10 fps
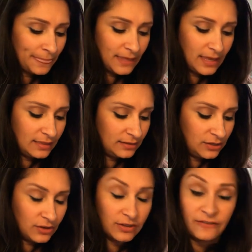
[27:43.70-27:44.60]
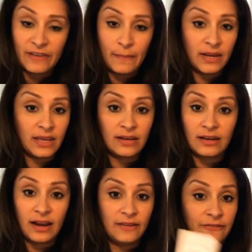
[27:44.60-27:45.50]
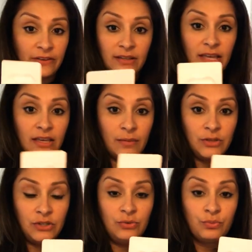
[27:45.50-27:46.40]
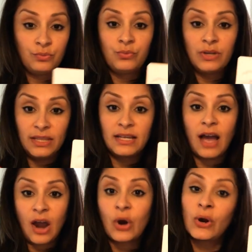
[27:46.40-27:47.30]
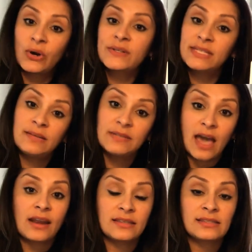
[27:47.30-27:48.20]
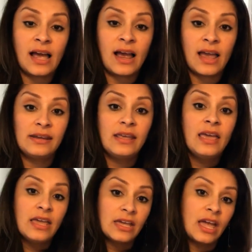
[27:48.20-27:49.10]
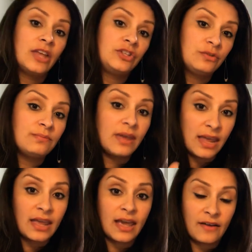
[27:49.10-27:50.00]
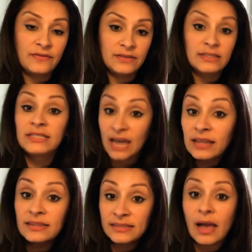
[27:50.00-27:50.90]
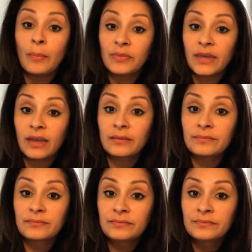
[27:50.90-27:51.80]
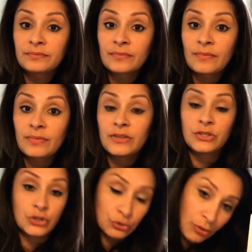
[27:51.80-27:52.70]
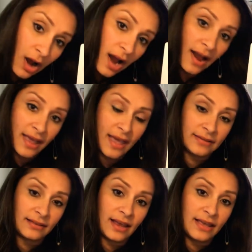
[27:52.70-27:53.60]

And, the feminine, I feel like, you really got hurt deep down inside, and you may have done something to try and